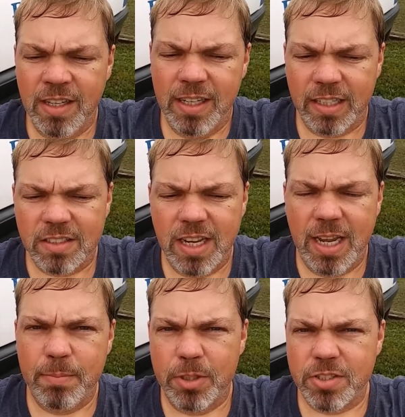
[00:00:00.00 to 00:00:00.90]
Next
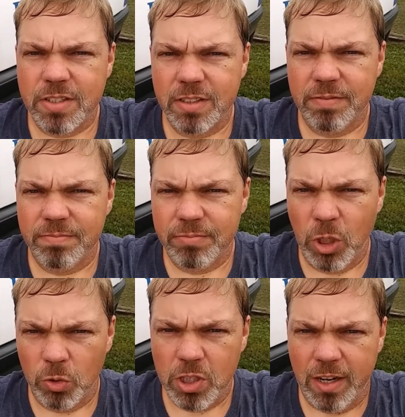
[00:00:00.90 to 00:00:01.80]
time, just
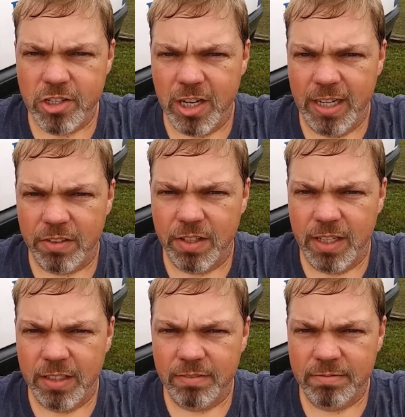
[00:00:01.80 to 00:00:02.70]
don't touch
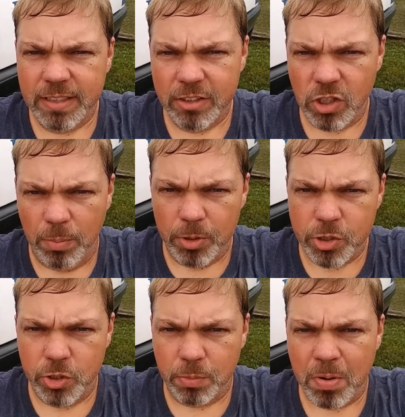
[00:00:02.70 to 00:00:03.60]
anything,
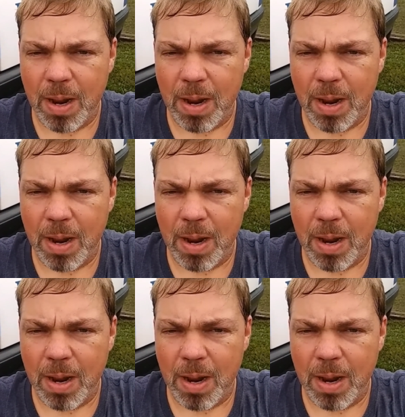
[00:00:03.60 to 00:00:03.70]
troubleshoot the